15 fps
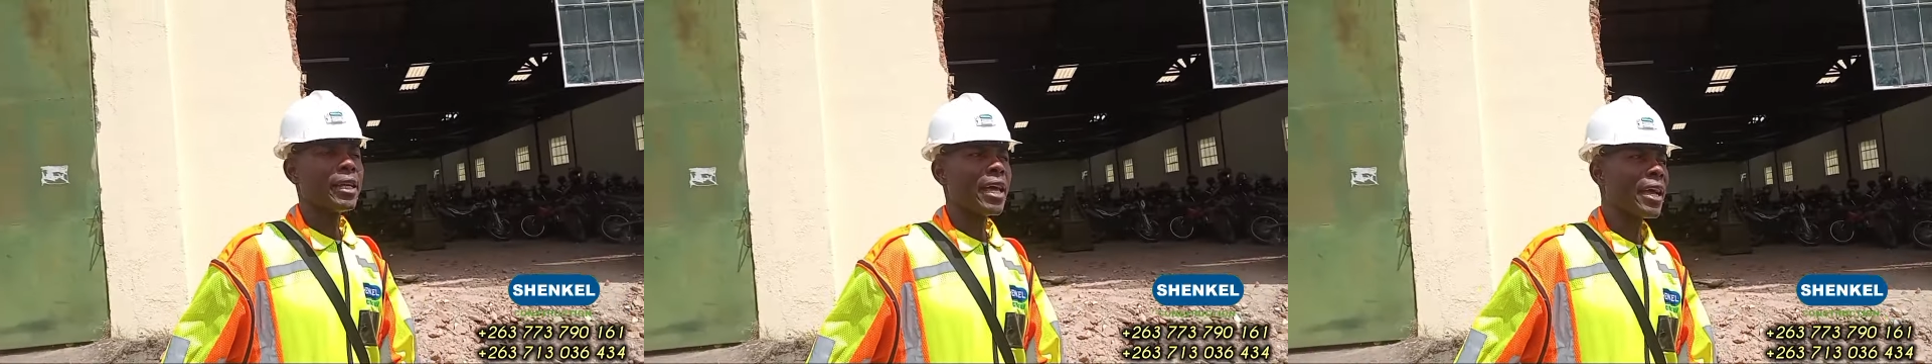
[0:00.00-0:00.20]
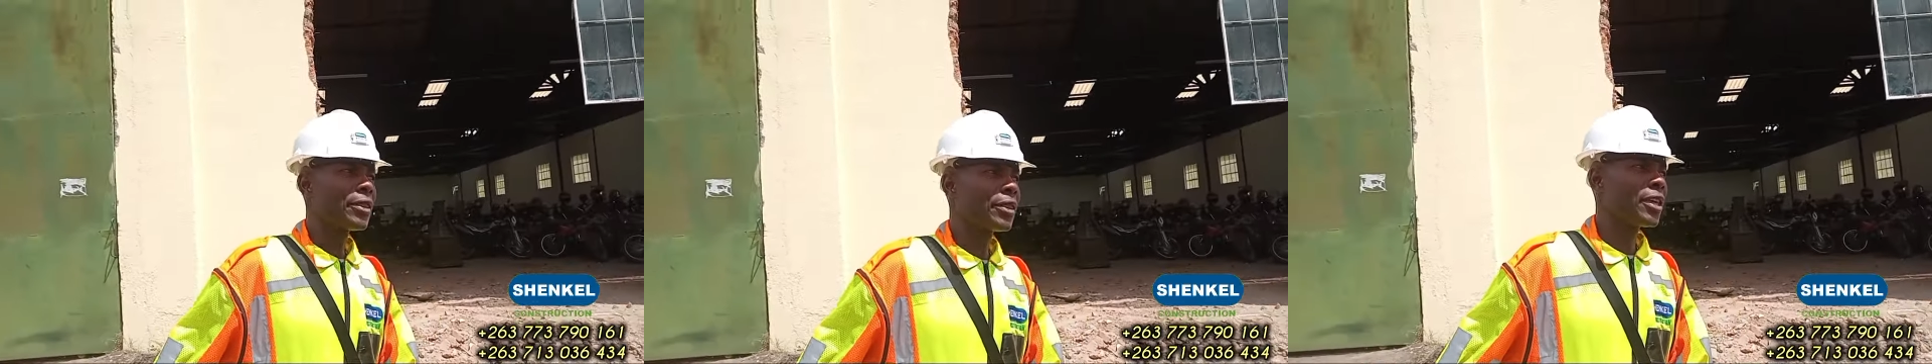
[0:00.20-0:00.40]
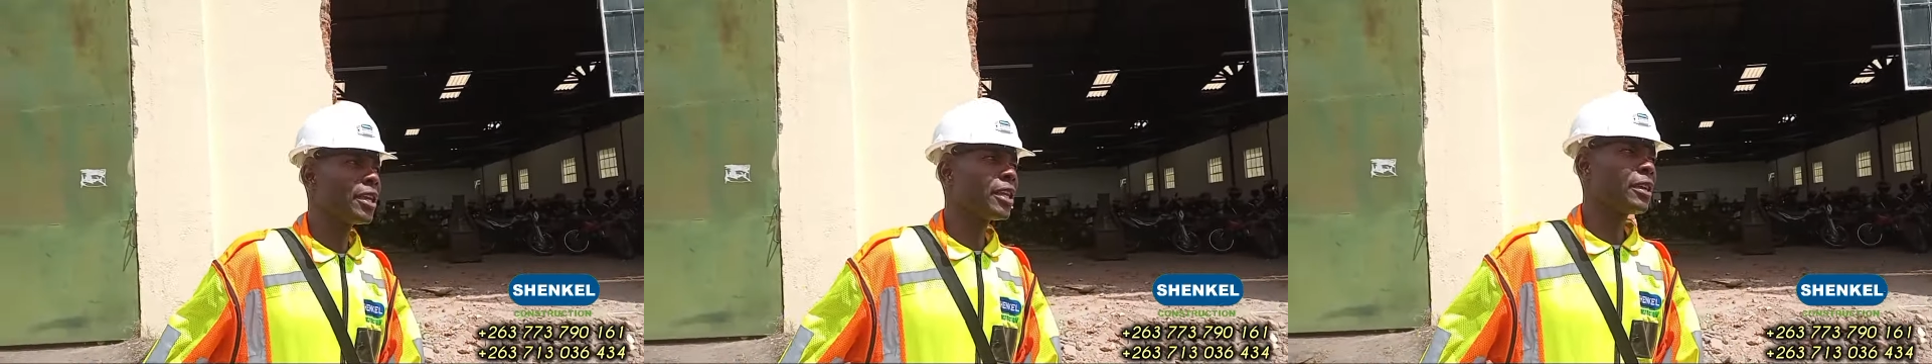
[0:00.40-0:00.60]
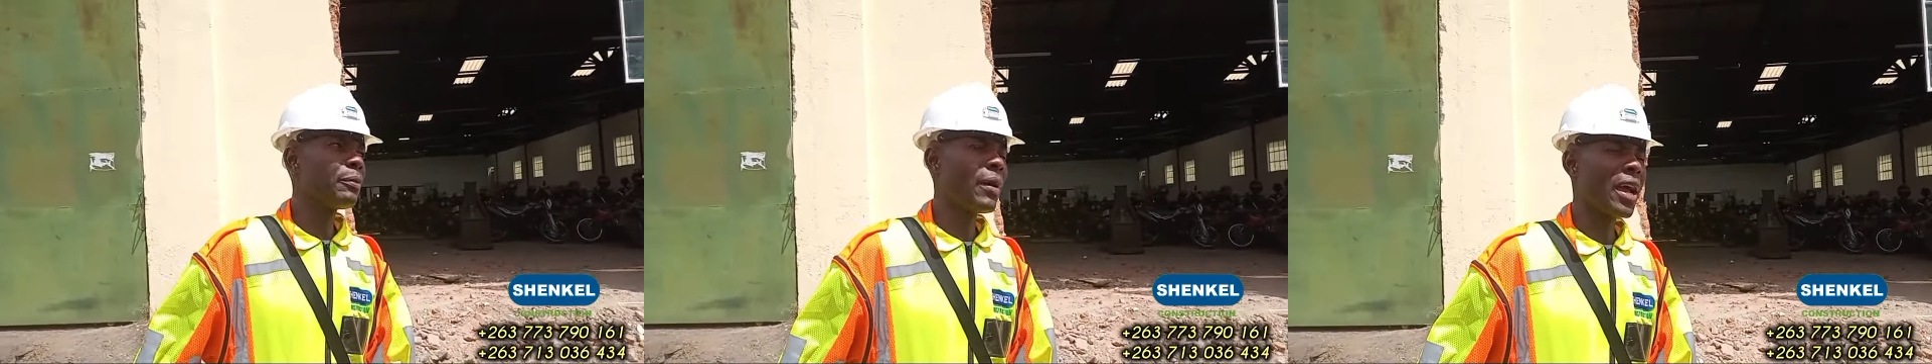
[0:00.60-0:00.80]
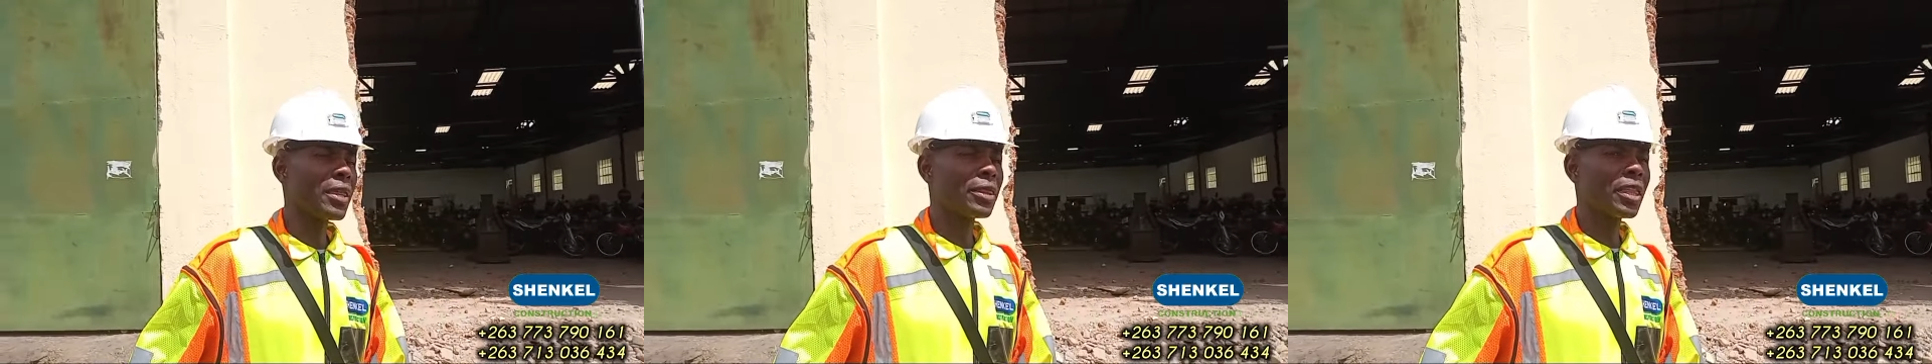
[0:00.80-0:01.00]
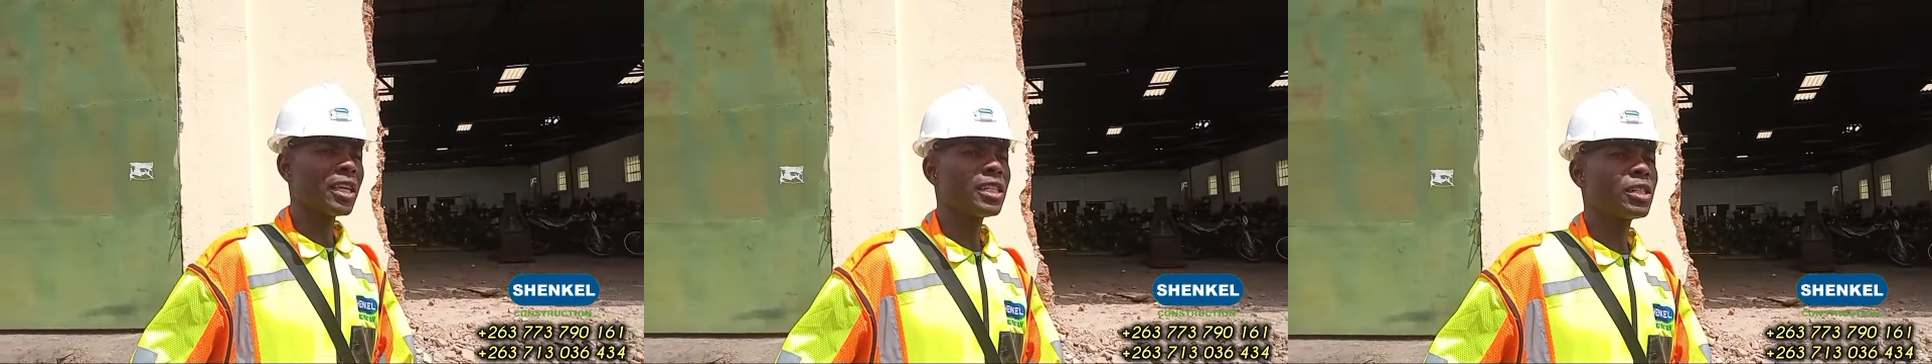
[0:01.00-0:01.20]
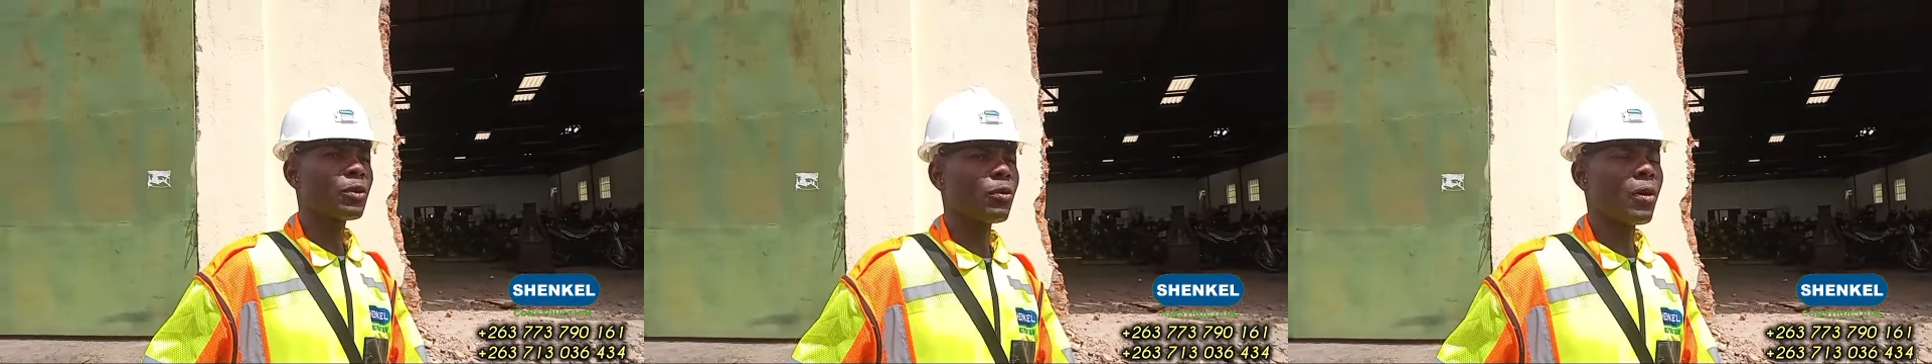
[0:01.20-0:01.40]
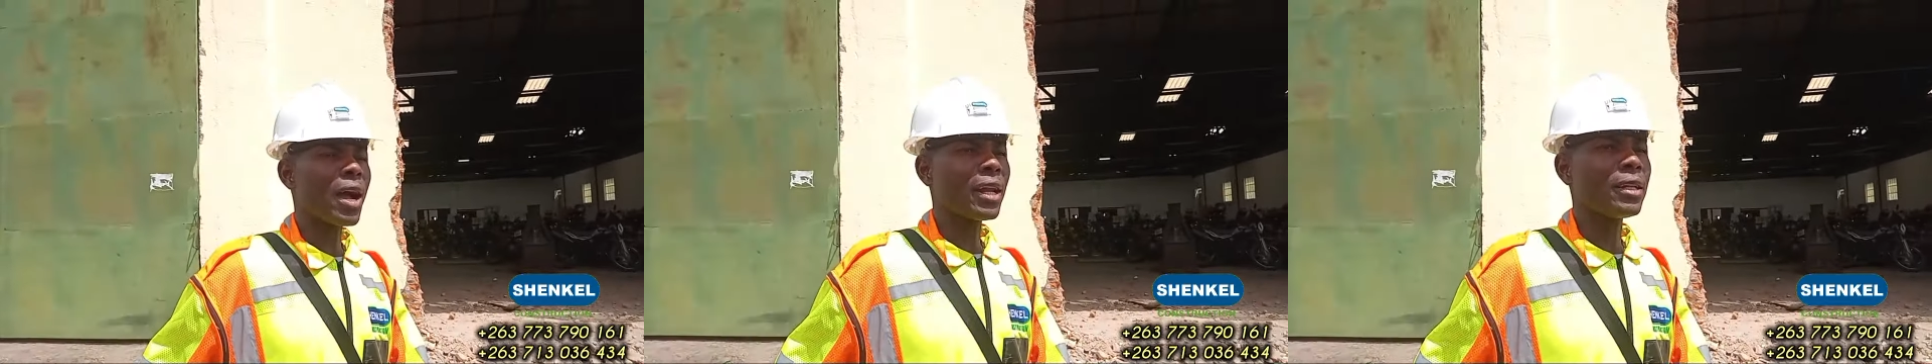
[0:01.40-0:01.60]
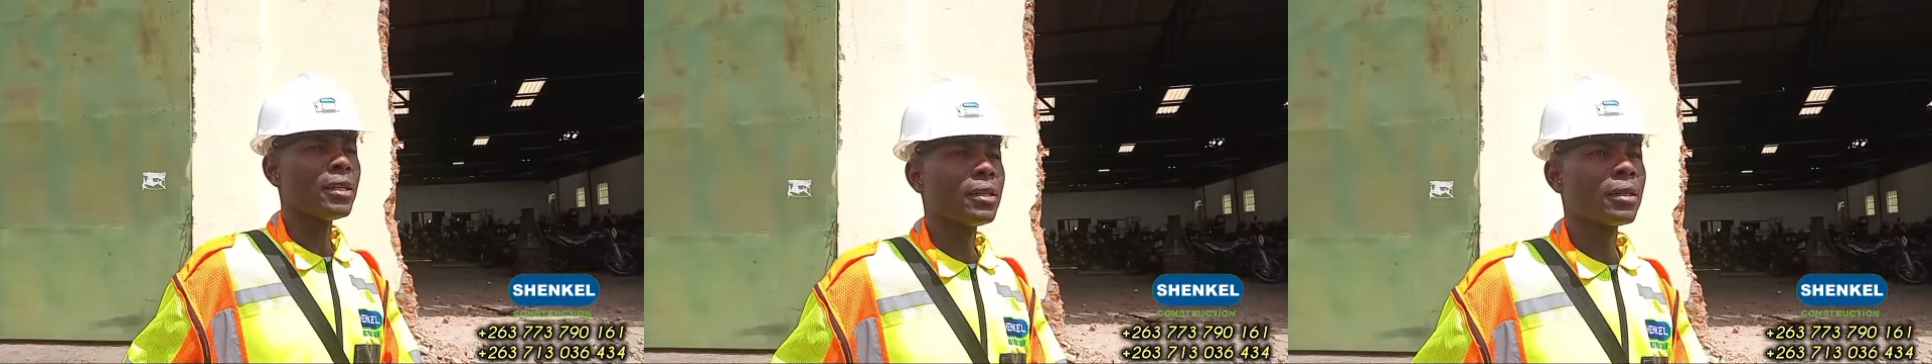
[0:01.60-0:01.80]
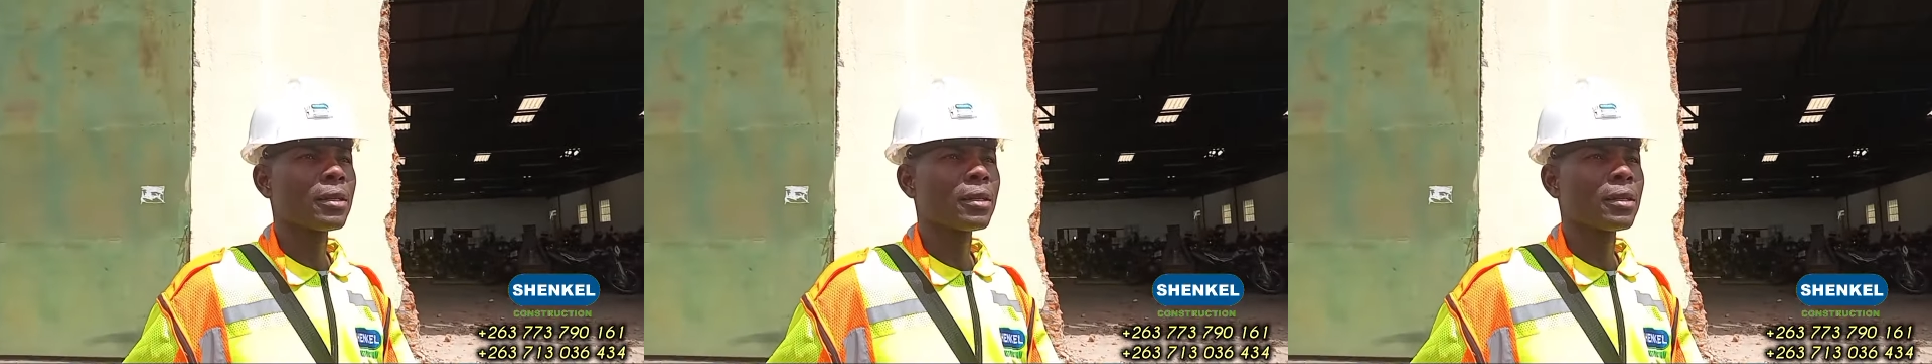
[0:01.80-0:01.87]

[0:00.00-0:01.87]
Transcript: I think by 31